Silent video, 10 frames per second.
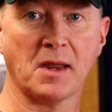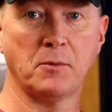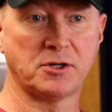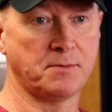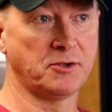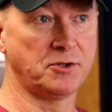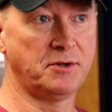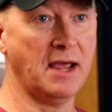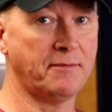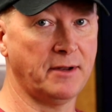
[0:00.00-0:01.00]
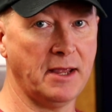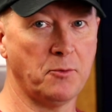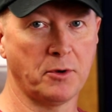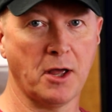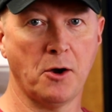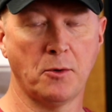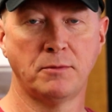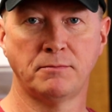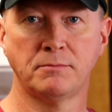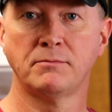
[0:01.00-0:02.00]
which most definitely will
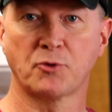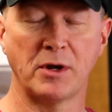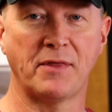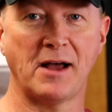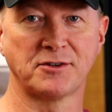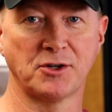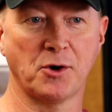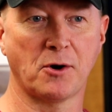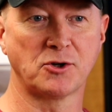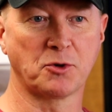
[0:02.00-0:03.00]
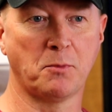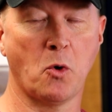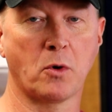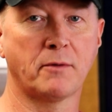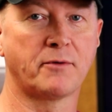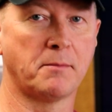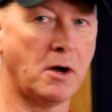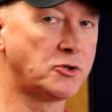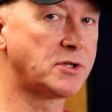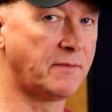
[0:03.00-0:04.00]
go 3,000 yards or more for
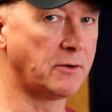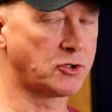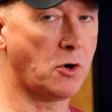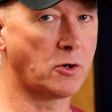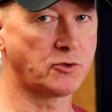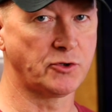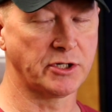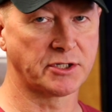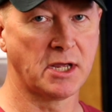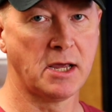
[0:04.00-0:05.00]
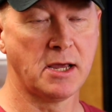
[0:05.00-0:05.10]
most of those cartridges.